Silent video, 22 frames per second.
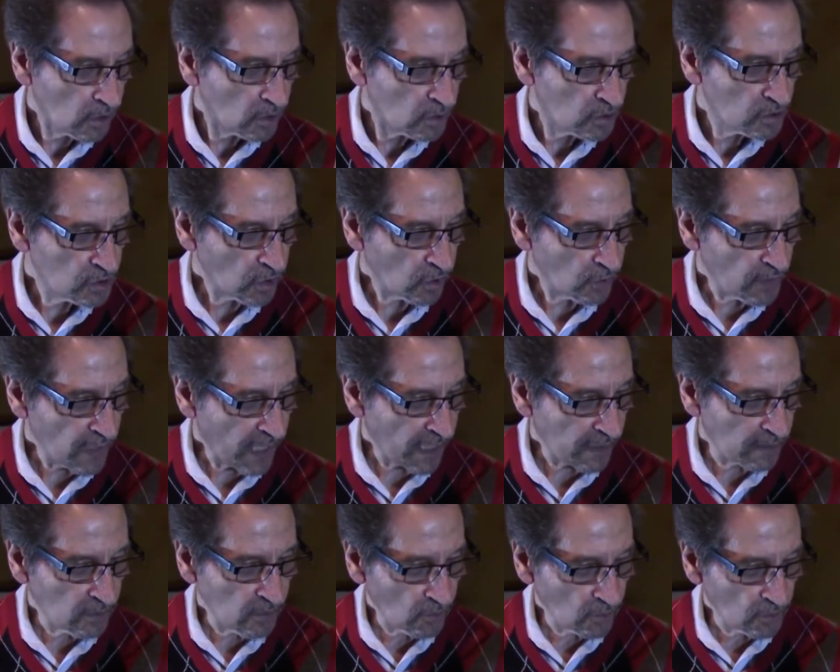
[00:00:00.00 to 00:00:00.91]
So
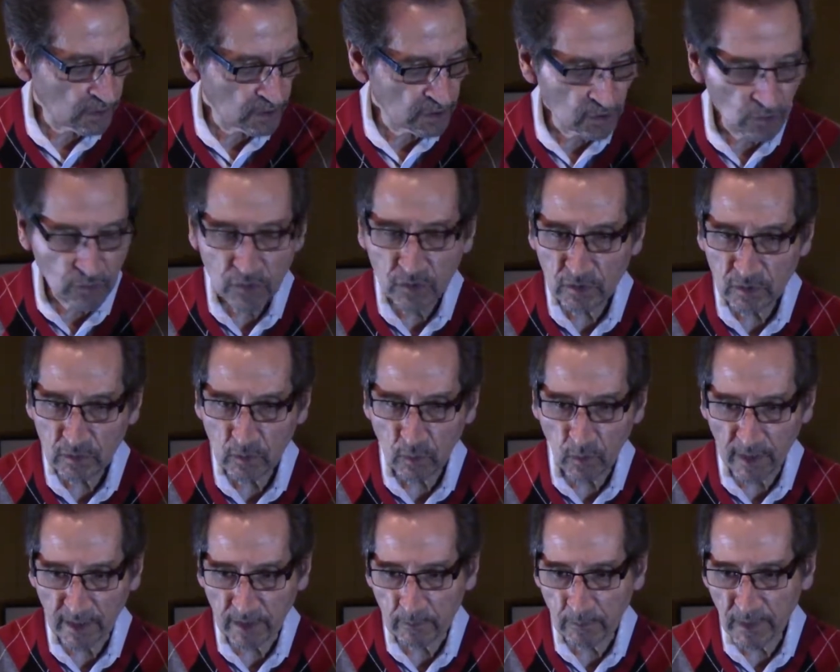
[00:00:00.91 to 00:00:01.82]
that note is used
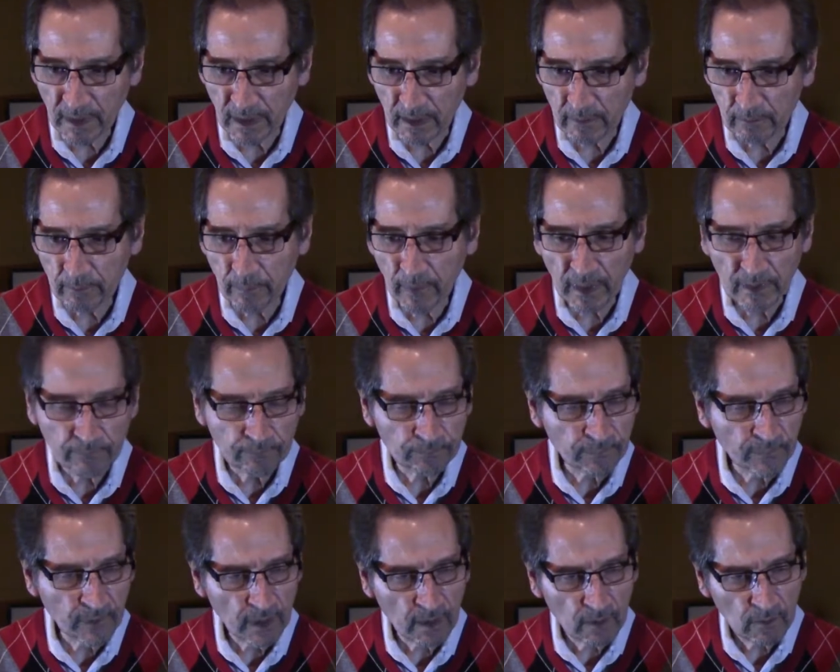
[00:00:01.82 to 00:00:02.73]
quite a bit, but
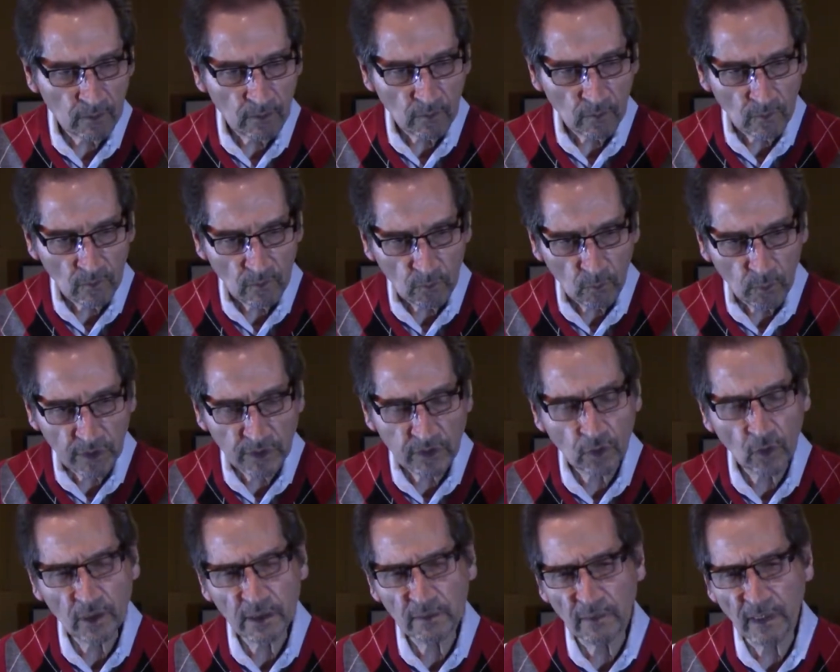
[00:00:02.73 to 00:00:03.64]
we're
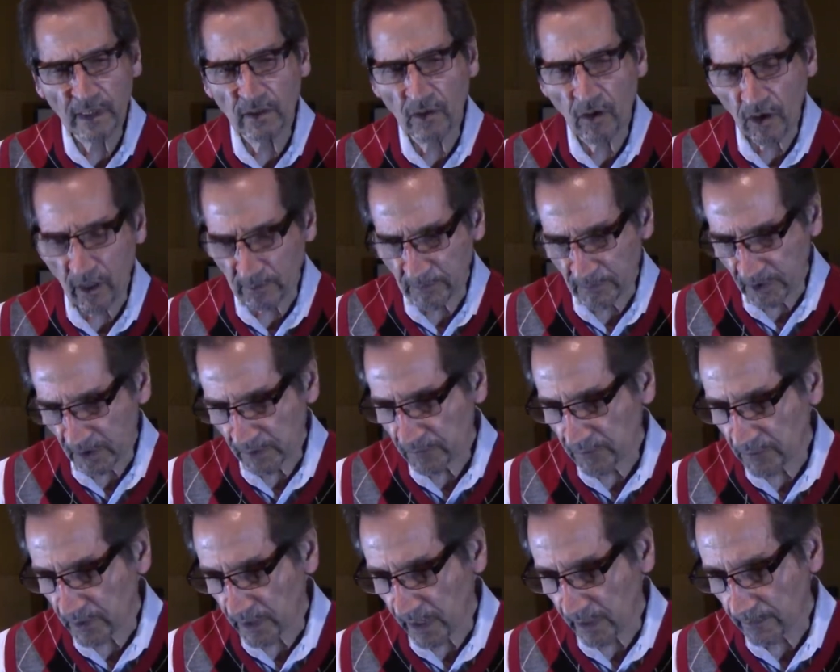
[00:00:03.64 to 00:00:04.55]
talking about harmony
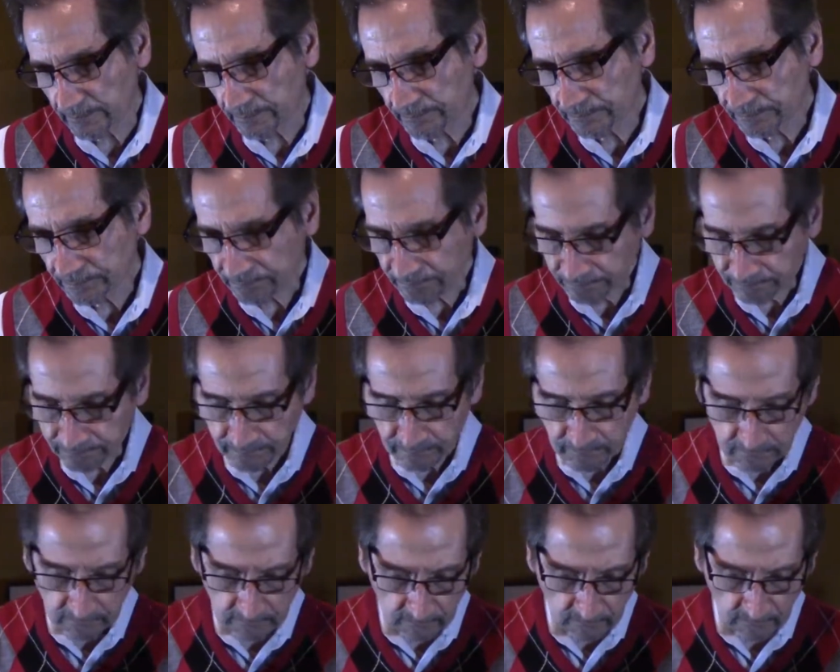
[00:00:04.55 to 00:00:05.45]
for now.
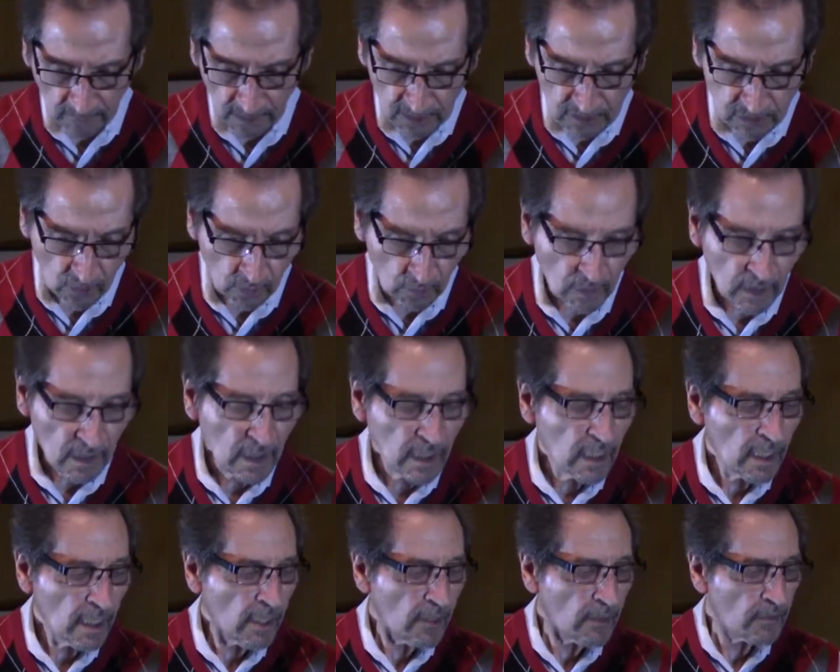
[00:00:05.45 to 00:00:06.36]
So
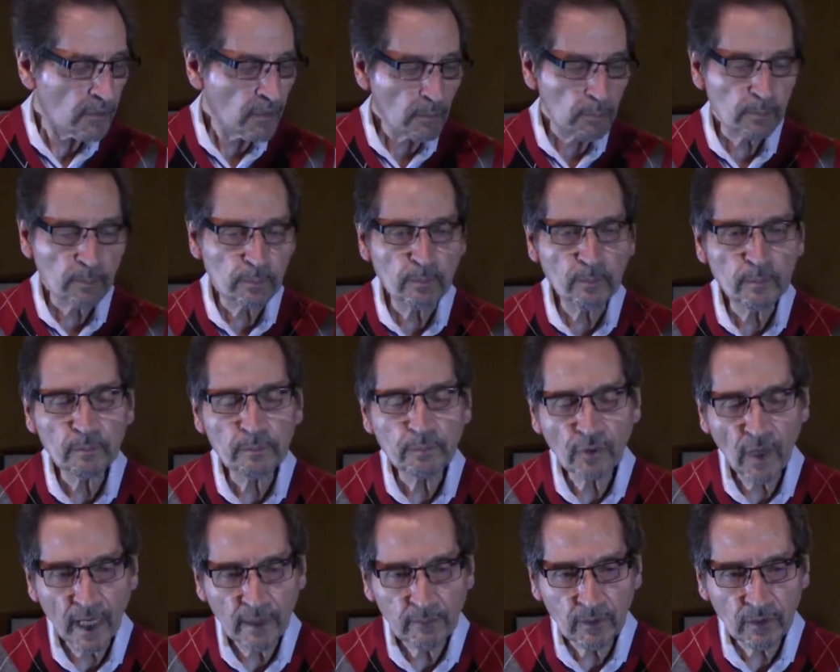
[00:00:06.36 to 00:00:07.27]
the
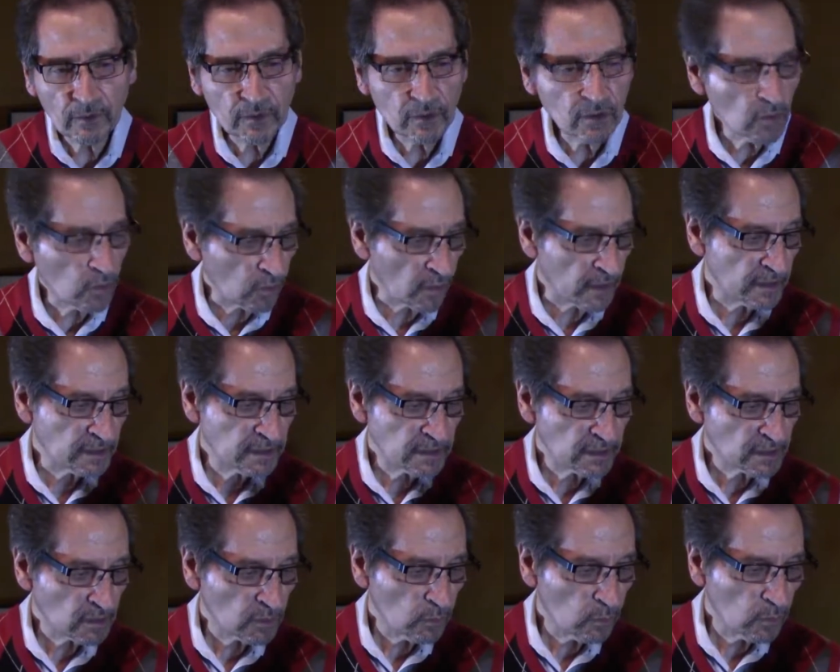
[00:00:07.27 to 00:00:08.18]
primary
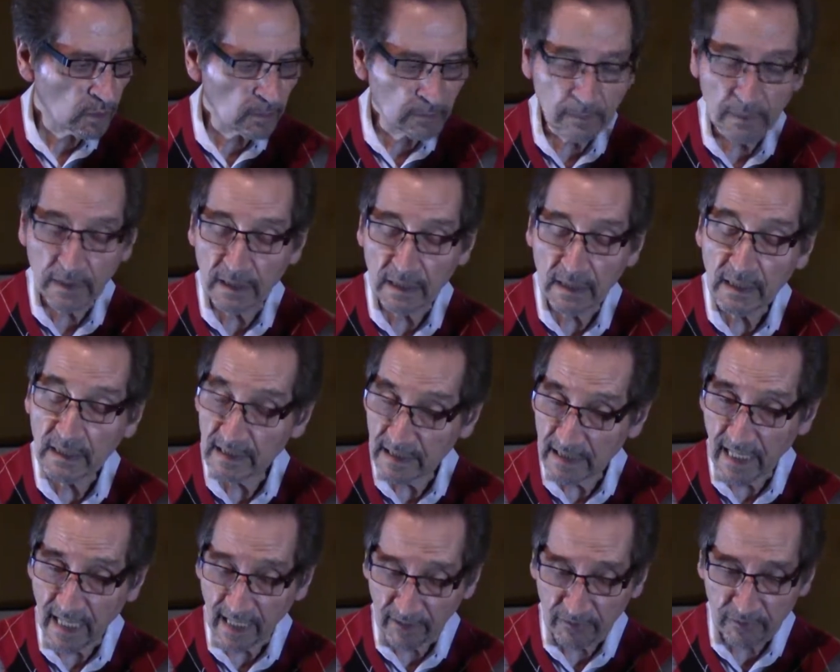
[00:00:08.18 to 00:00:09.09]
chords will be
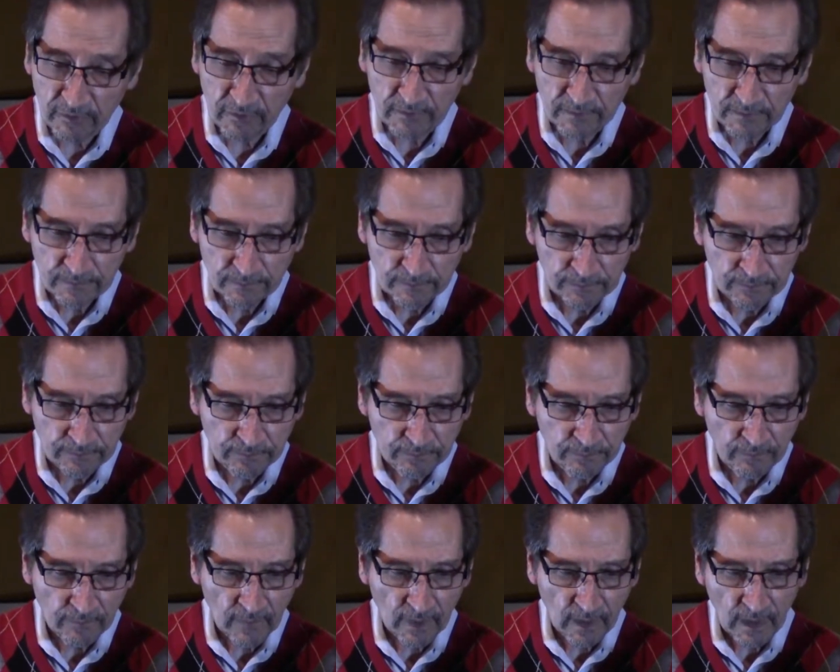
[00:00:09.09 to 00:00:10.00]
the F
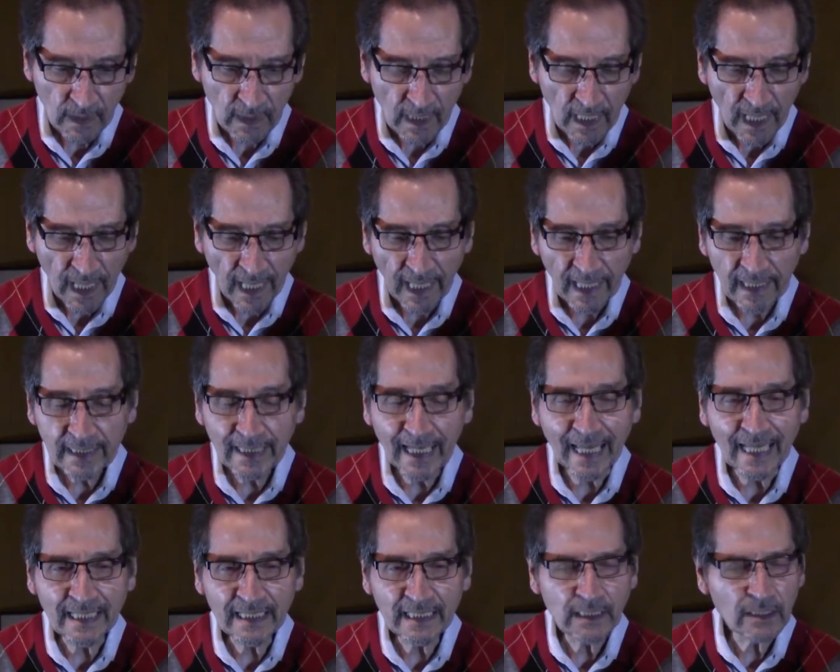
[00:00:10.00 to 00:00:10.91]
and
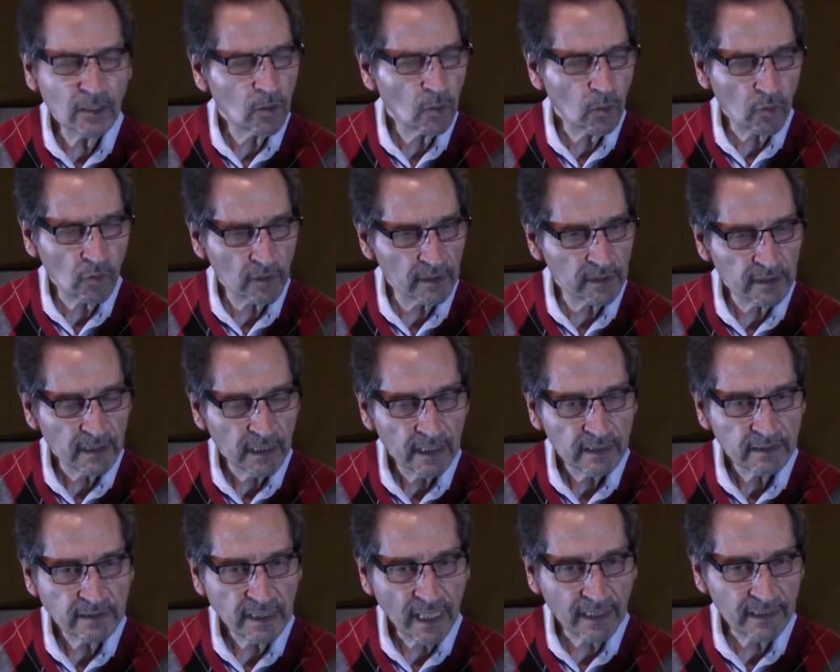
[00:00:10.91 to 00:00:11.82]
any
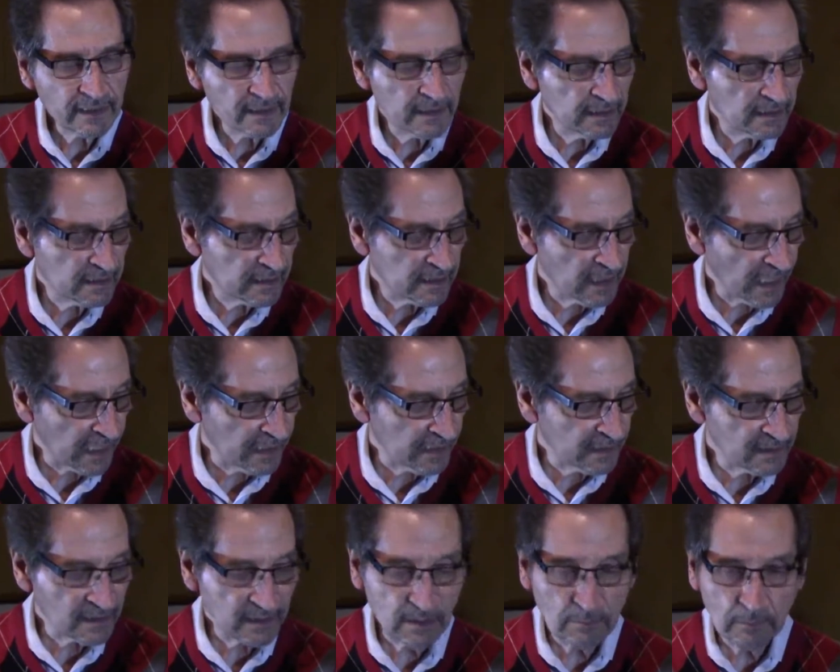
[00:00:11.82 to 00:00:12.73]
chord that
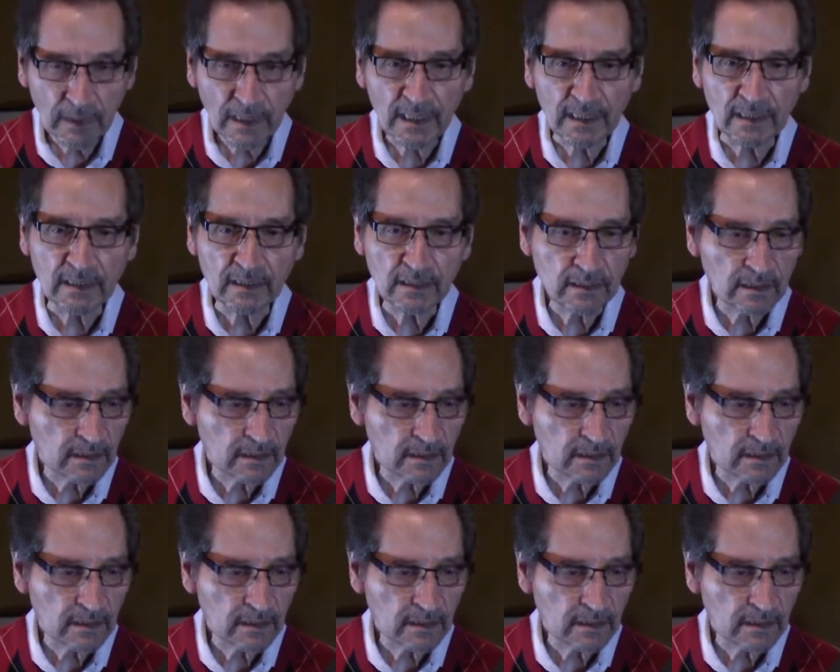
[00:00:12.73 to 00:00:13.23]
contains the B.